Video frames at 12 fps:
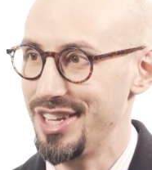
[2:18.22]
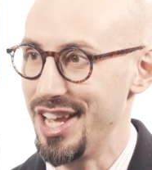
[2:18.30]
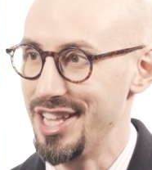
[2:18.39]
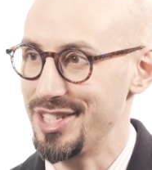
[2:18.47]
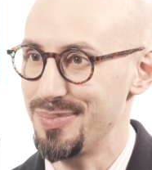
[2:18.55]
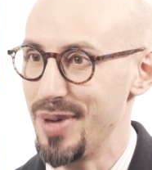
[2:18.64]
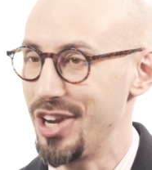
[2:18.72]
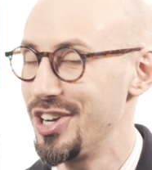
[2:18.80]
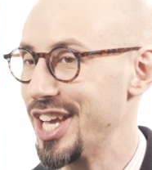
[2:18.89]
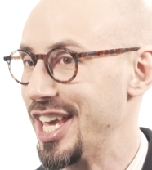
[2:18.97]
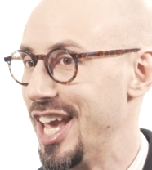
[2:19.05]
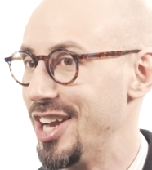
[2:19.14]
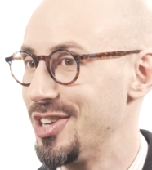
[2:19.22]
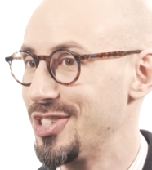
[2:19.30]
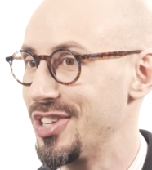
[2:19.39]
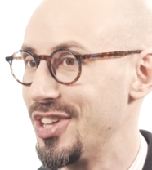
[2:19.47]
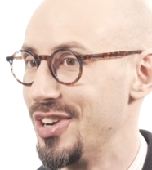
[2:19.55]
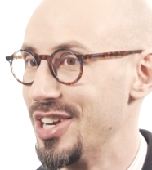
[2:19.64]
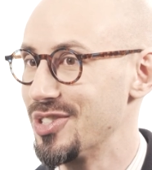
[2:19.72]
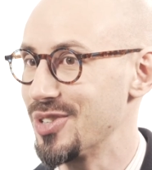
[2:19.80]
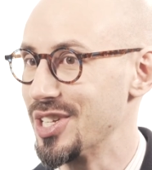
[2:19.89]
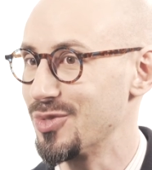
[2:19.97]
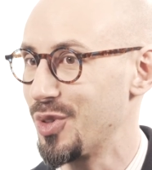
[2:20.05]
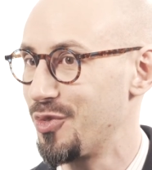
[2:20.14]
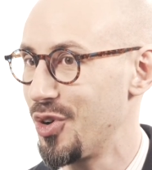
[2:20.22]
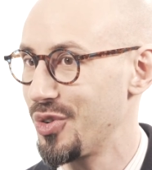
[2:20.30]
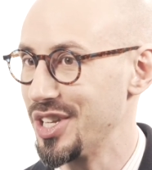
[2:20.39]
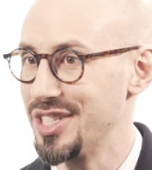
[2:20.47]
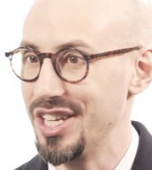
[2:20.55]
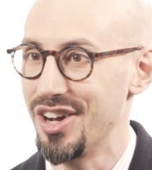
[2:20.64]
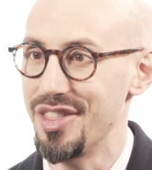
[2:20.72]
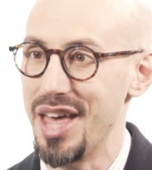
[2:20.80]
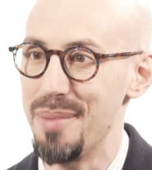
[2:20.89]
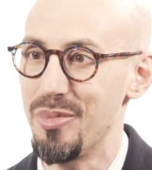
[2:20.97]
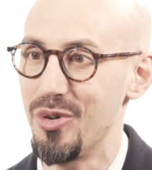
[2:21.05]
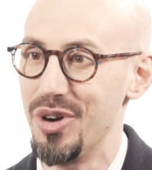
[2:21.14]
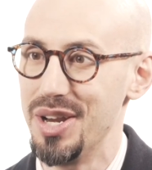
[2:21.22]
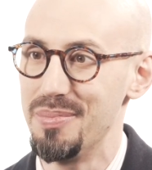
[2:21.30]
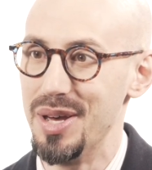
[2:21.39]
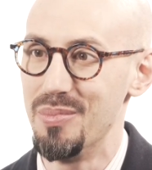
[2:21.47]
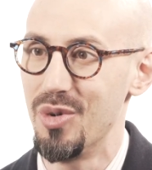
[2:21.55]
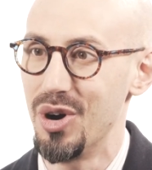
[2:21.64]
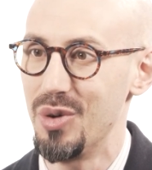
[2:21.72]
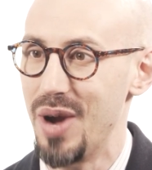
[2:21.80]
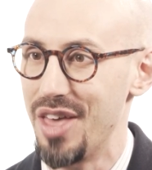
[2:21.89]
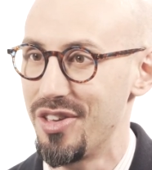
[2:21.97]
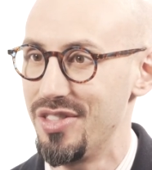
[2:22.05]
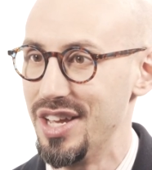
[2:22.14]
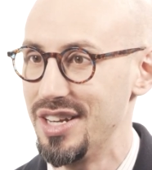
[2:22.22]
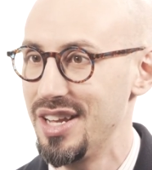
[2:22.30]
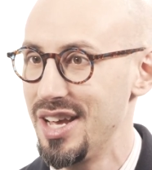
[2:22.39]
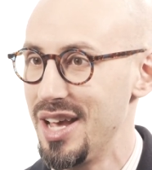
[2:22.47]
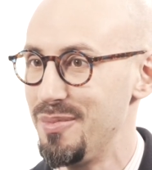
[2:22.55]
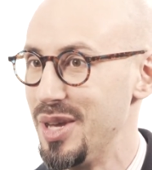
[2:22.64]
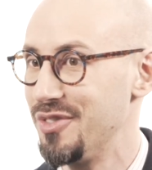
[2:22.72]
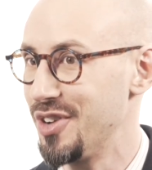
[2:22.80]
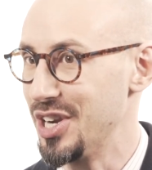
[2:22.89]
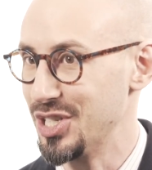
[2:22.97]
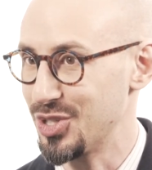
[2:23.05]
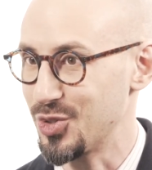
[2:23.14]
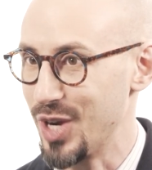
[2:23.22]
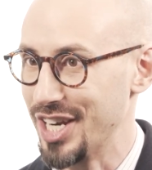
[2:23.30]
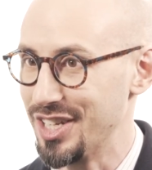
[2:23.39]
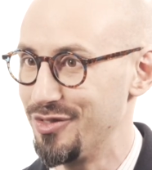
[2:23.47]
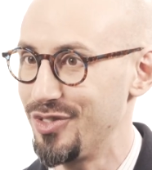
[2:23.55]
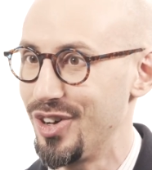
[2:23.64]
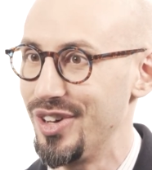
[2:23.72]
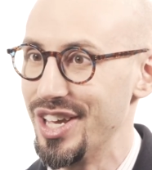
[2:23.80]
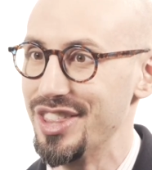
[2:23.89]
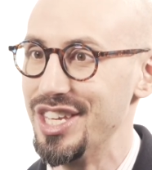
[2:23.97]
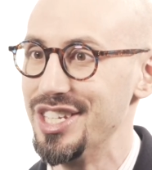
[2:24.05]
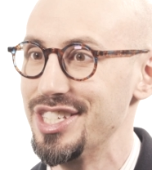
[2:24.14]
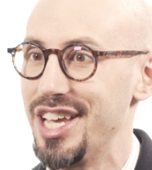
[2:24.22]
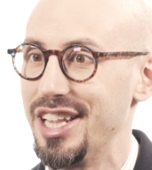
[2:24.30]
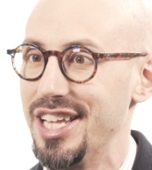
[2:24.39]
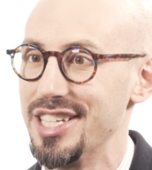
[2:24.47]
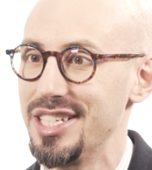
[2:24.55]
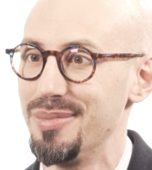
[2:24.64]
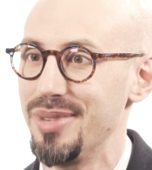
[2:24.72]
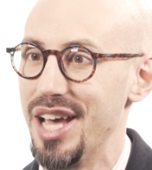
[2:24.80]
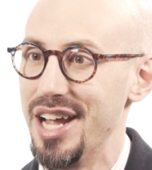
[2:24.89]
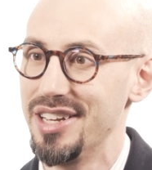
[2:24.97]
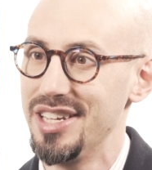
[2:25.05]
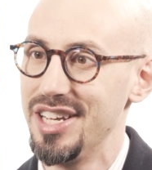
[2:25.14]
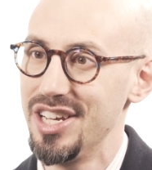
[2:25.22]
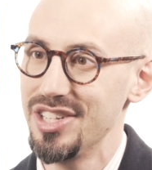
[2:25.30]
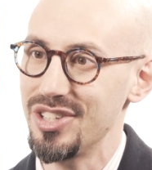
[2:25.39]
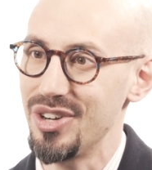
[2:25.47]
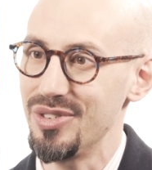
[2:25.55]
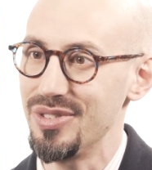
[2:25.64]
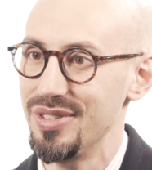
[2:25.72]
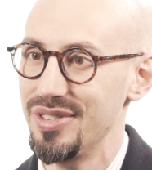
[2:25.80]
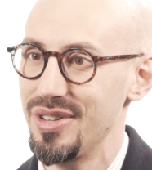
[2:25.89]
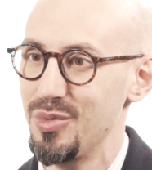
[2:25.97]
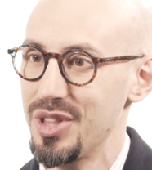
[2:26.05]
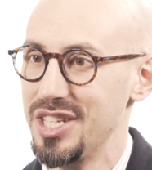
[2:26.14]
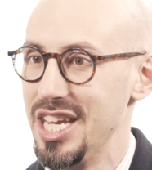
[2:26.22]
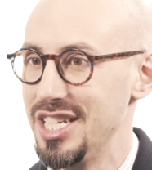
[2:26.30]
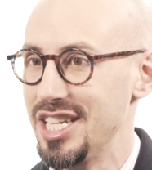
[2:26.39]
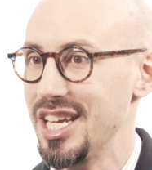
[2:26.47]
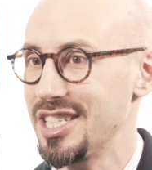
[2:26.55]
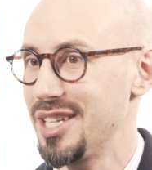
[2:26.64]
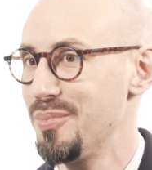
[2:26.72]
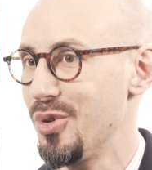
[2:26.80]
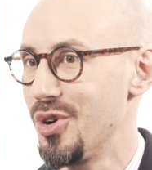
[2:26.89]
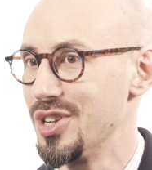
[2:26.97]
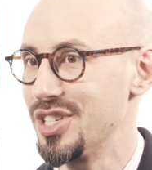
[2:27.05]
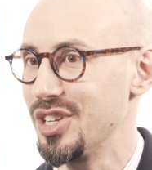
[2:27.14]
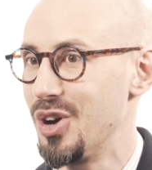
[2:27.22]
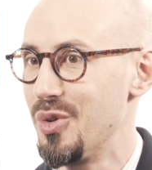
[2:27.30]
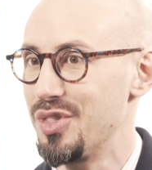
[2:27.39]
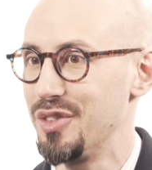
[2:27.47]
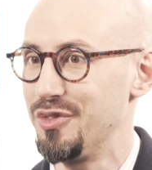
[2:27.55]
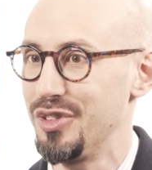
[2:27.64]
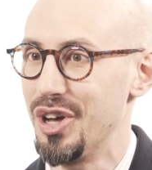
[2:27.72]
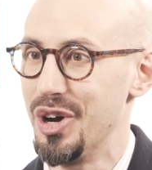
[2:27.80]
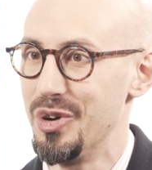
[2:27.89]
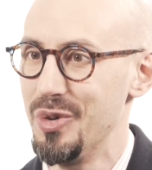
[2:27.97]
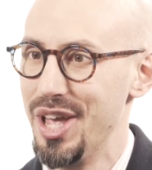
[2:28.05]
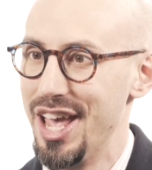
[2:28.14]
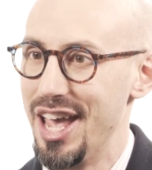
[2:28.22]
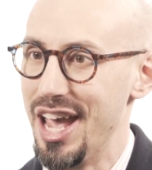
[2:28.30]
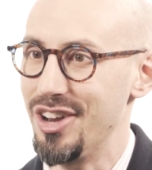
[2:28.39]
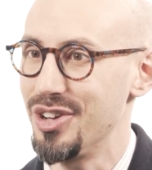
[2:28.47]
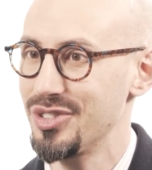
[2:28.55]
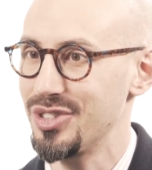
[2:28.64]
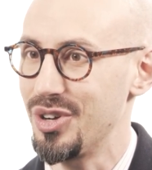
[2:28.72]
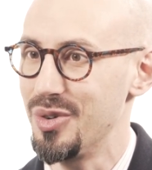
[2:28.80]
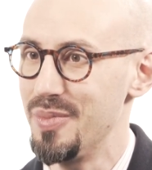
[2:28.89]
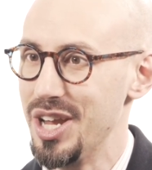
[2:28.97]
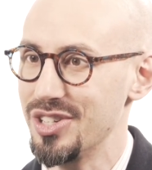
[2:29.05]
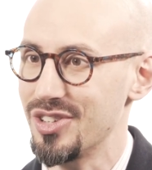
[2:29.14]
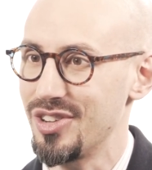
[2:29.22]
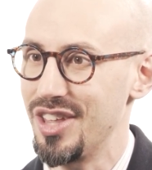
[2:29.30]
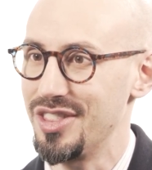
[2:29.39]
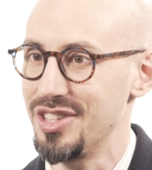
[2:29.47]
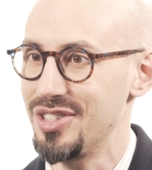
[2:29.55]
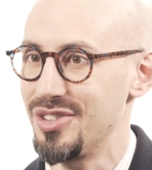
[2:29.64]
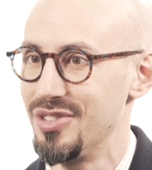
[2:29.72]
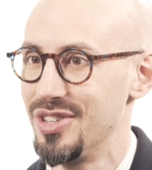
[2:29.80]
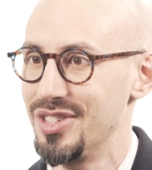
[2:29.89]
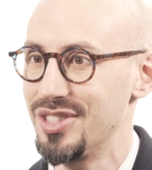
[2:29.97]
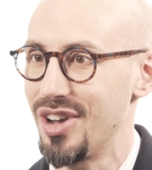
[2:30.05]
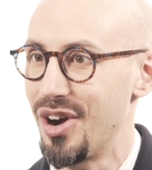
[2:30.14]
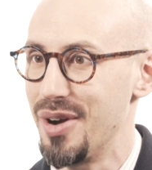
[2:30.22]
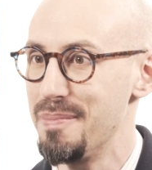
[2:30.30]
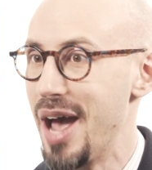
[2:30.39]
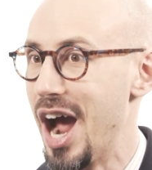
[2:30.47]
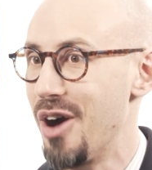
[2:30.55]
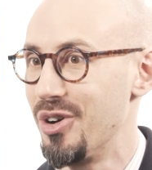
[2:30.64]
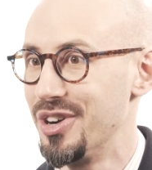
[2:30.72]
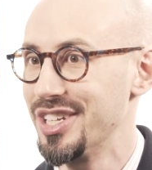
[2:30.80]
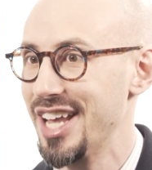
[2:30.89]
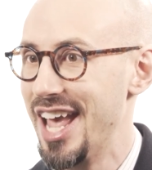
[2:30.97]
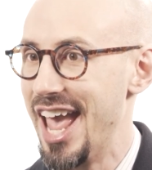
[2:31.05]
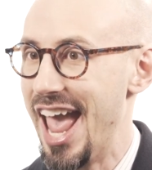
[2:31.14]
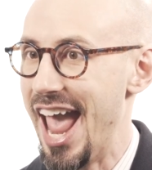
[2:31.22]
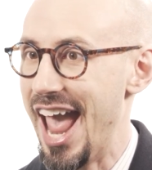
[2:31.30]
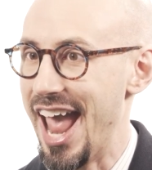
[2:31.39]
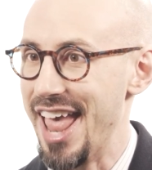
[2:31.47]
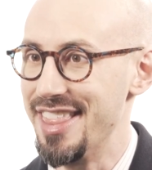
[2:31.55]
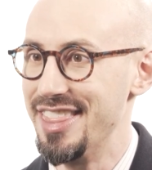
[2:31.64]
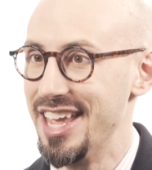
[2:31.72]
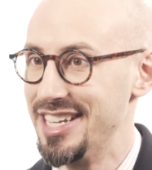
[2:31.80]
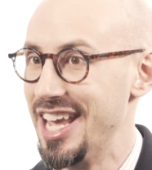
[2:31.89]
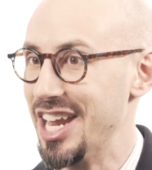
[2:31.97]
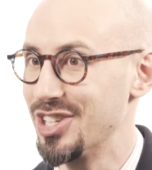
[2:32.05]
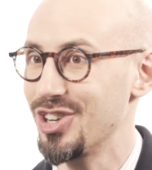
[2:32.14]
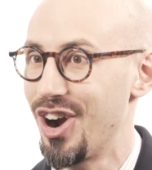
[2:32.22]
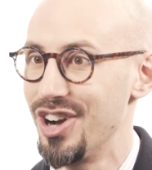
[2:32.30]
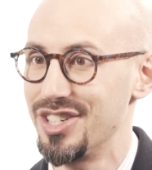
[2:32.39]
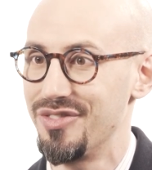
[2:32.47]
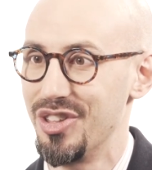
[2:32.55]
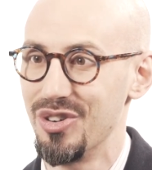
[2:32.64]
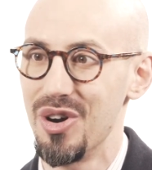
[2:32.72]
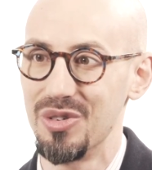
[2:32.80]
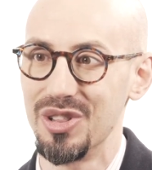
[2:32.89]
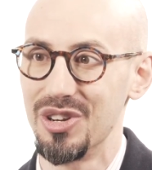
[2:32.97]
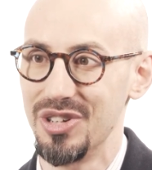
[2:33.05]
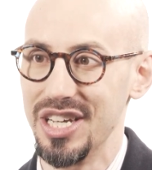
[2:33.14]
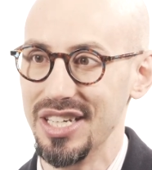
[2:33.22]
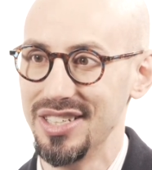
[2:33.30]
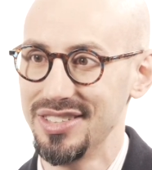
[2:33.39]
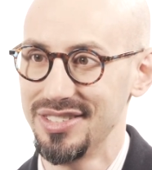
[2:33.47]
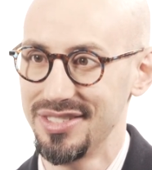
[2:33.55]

it's better to cater to their interests with focusing on that point a bit more rather than being very strict and following the set lesson plan. So with teaching, it's important to go with the flow and also make sure that the students are empowered and they take charge of their own learning.